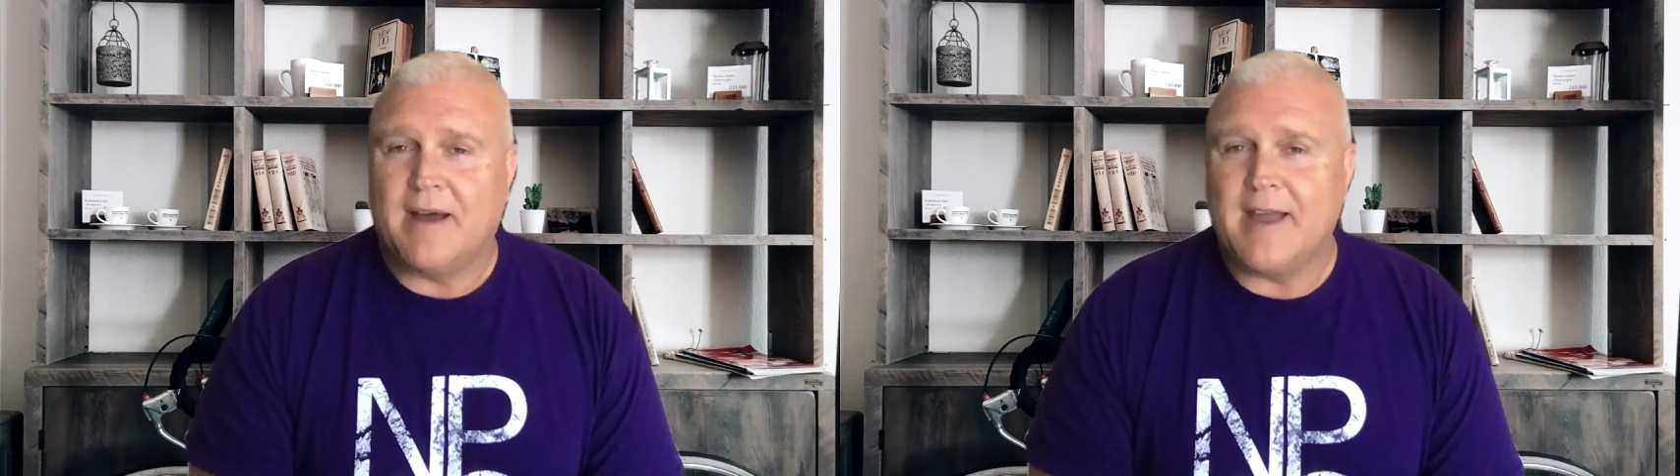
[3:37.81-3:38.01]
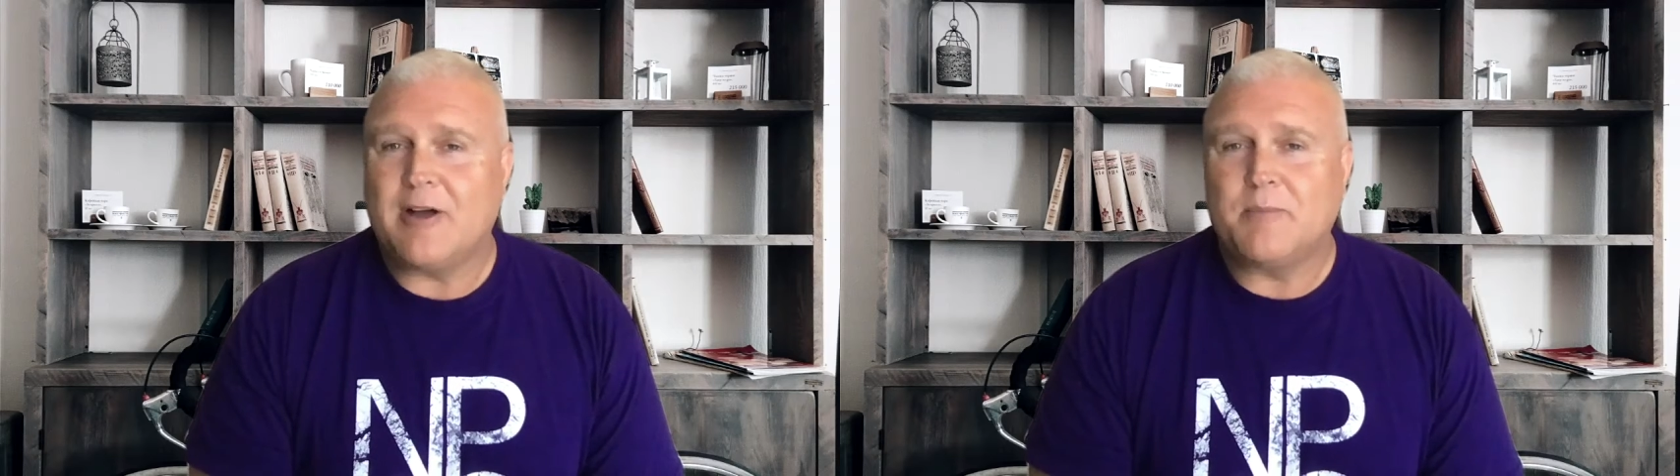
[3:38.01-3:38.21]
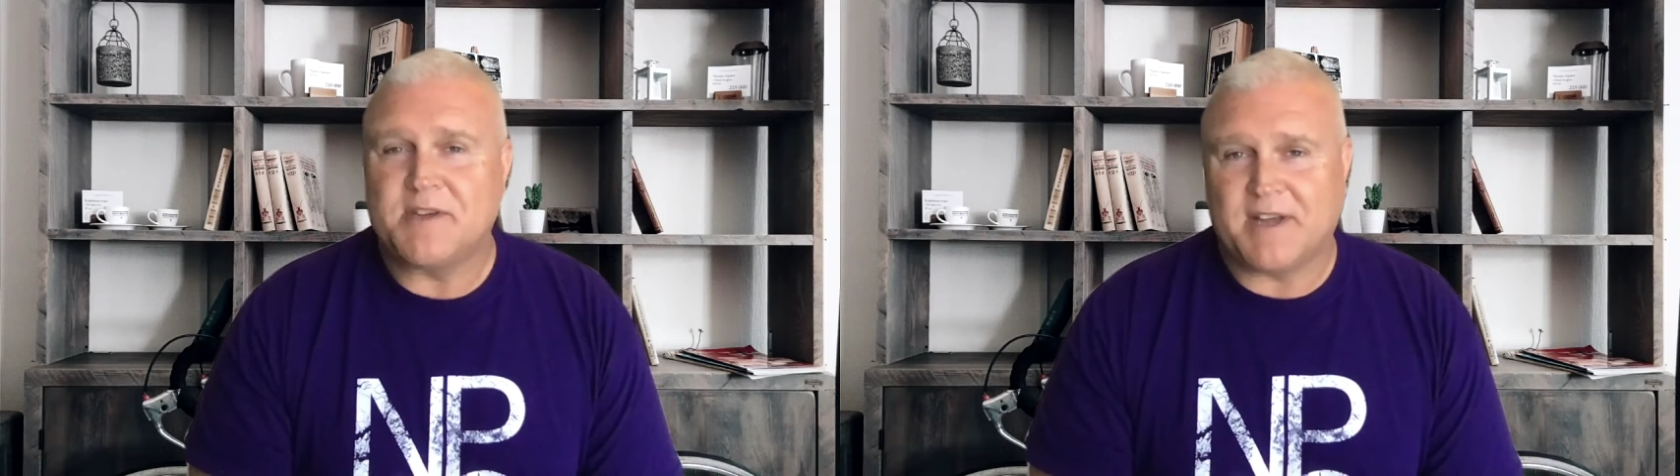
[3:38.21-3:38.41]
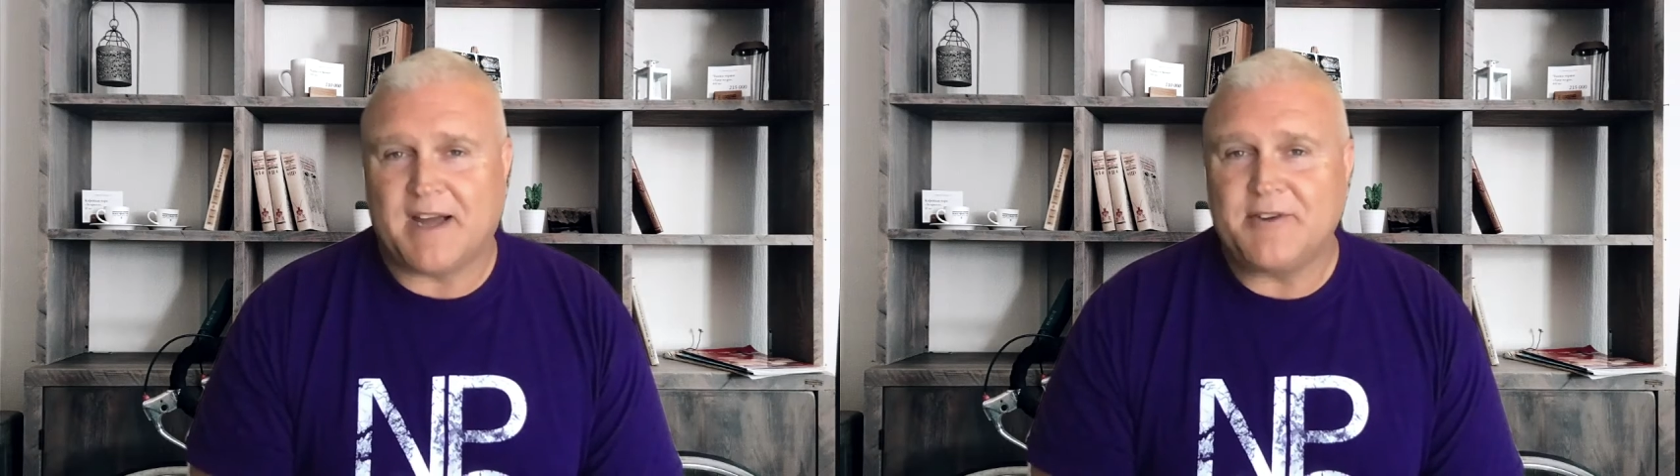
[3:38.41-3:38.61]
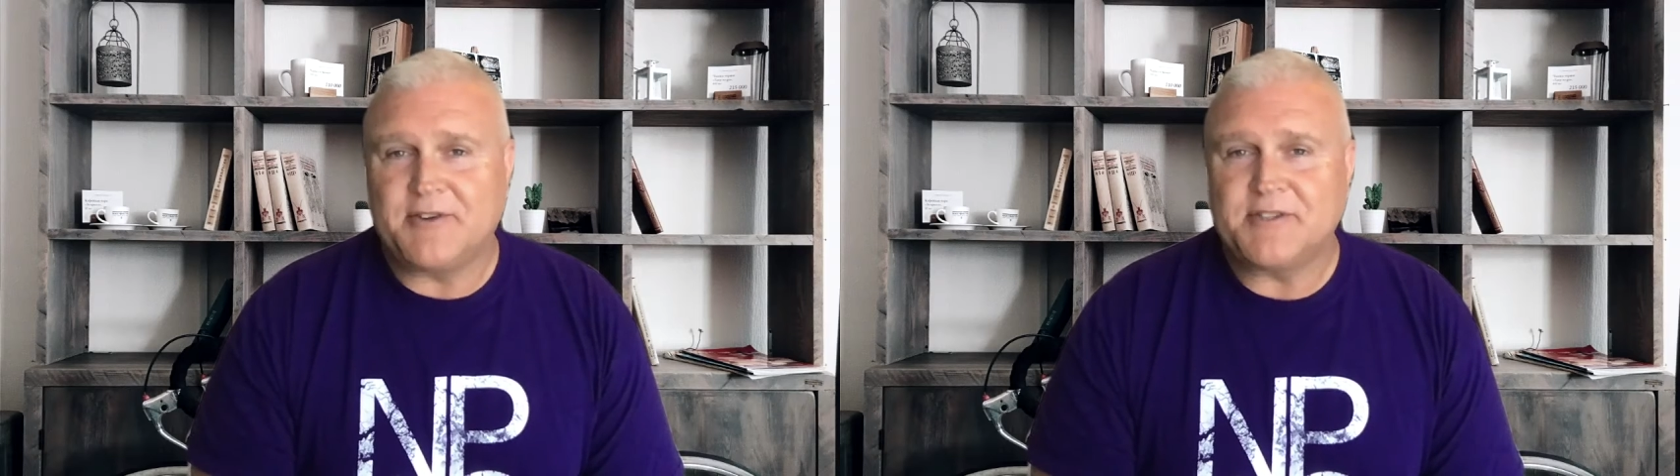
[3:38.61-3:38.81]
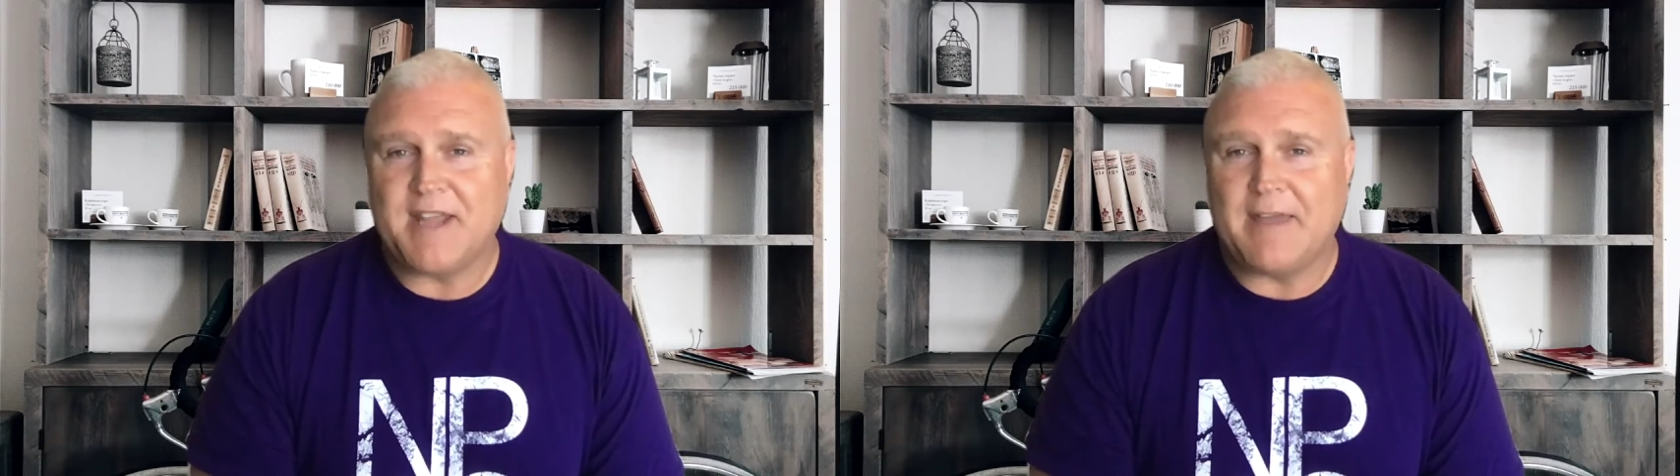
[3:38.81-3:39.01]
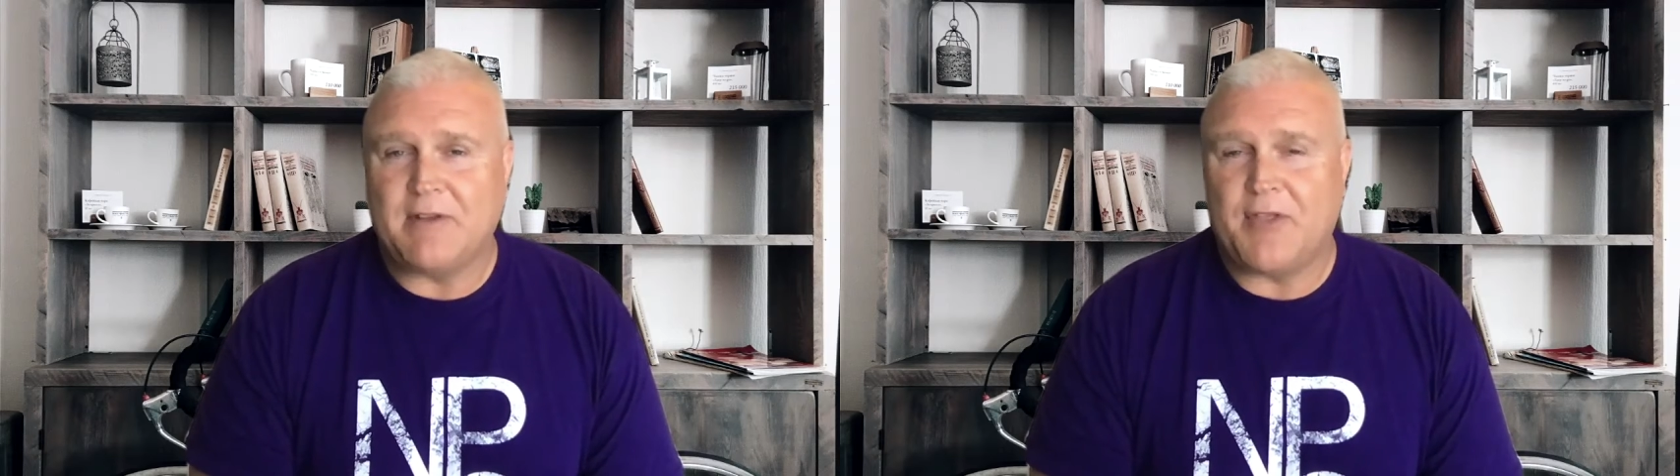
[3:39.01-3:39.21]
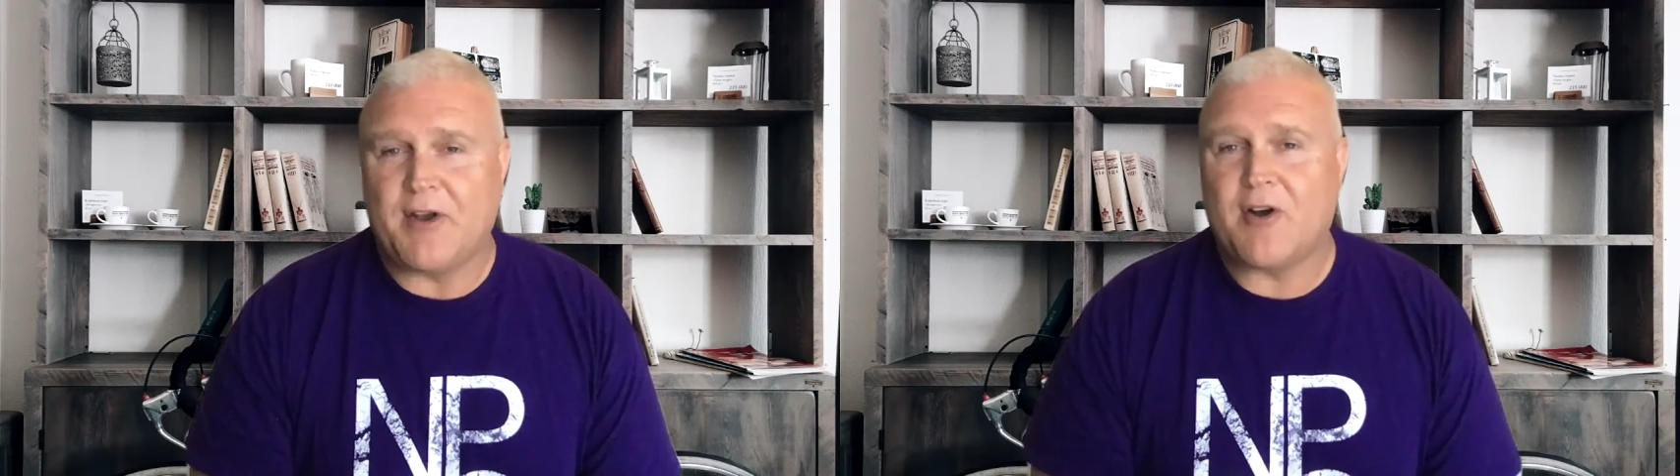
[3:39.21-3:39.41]
helps us to understand
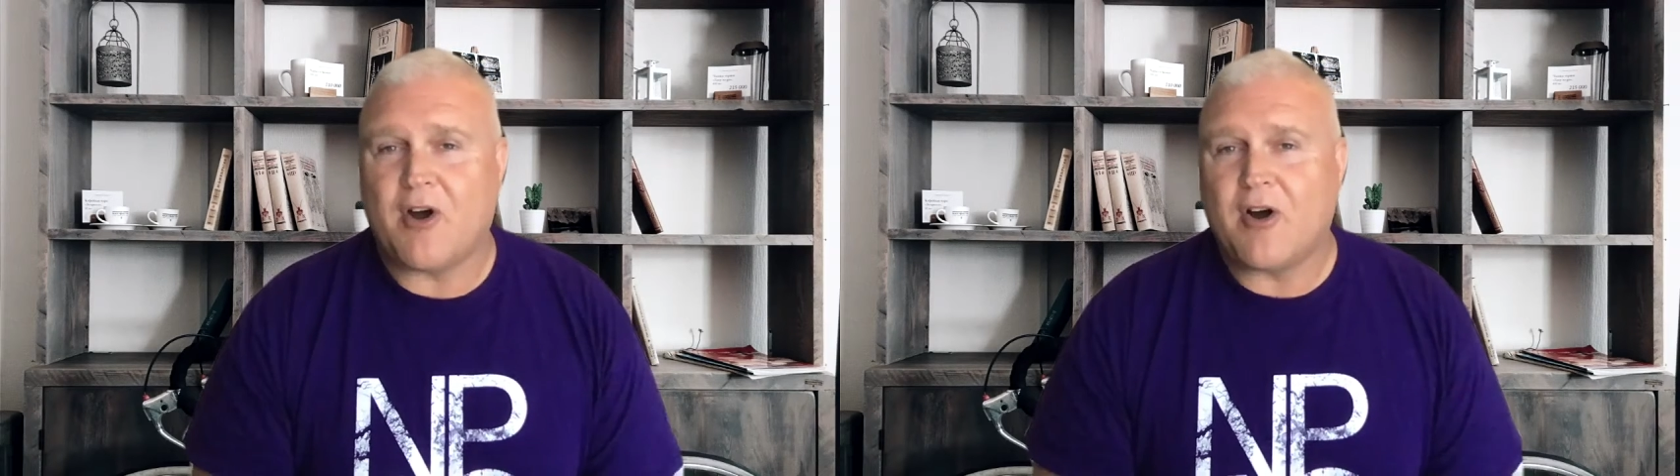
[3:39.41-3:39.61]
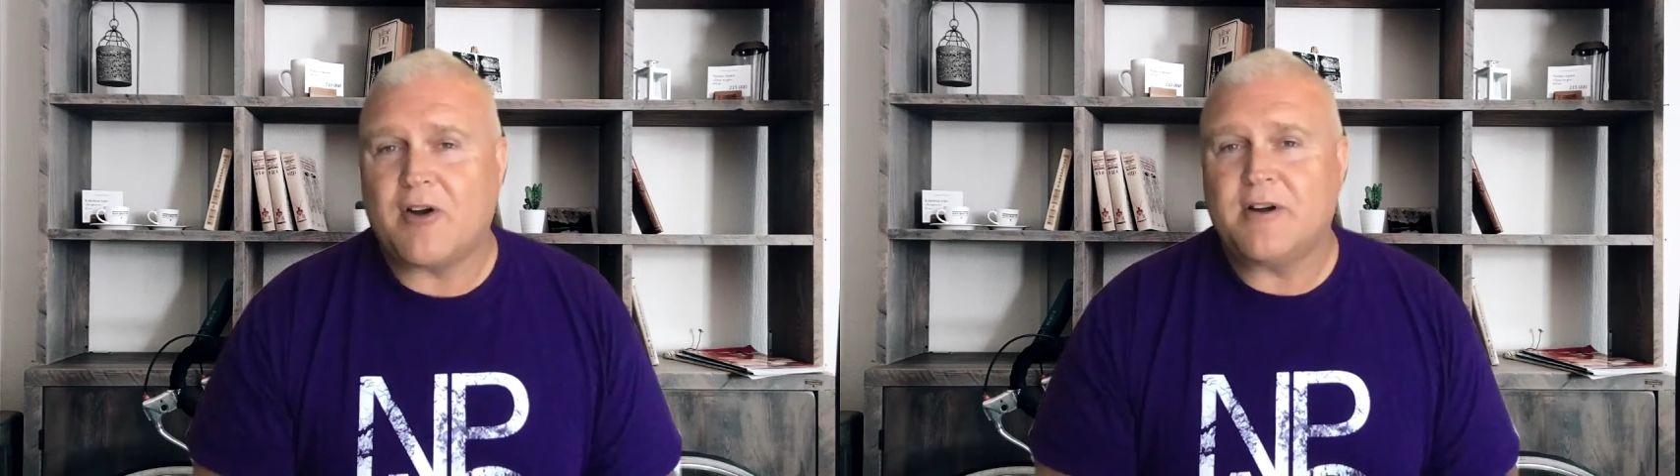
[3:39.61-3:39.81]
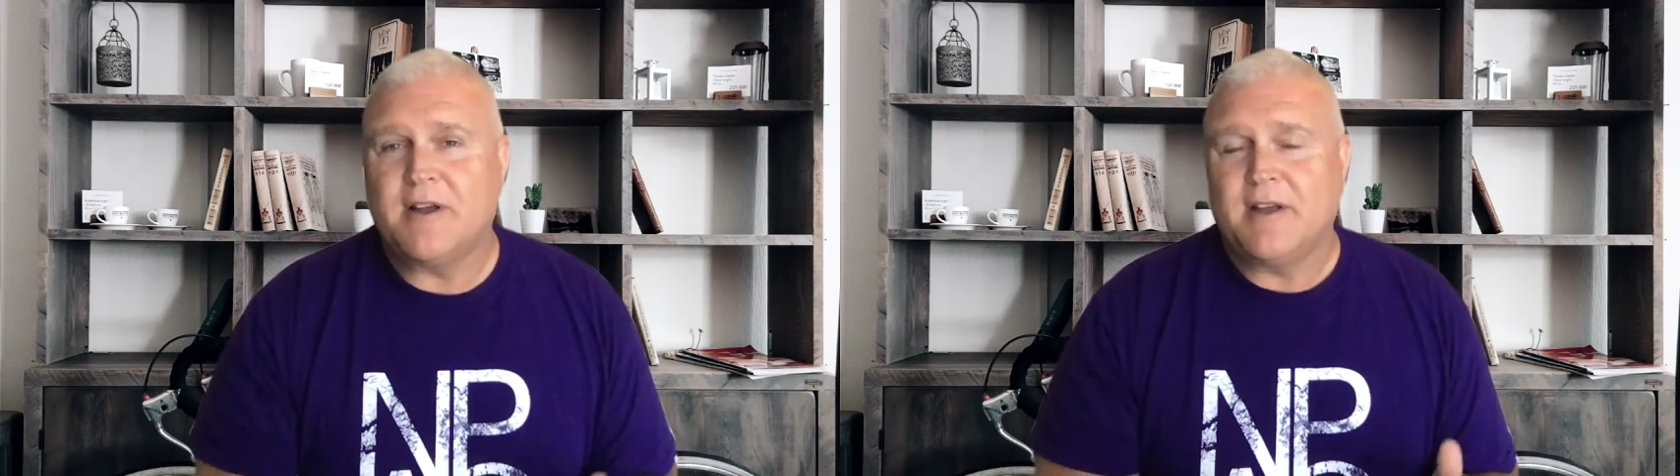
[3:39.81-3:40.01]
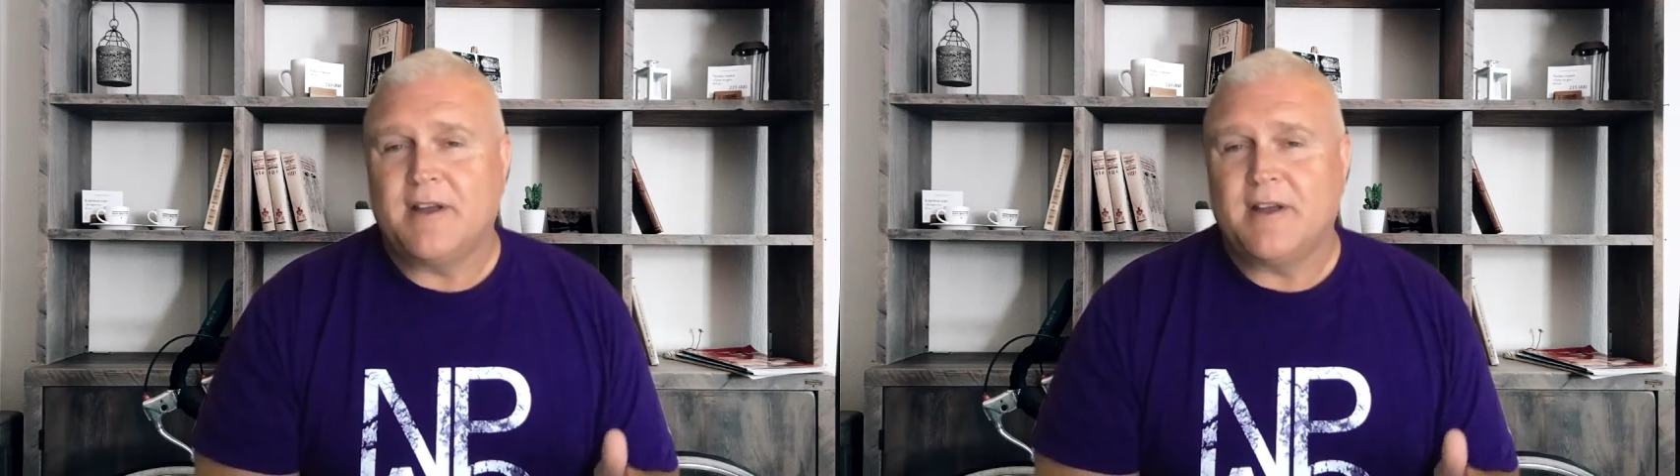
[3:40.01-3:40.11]
that there are